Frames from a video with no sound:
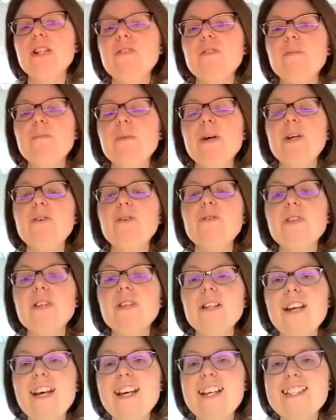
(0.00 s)
even better
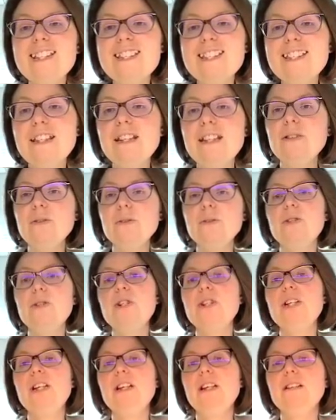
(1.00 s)
than a single
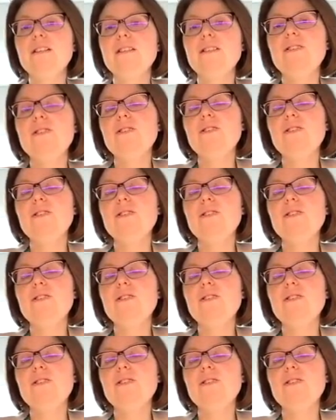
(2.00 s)
gene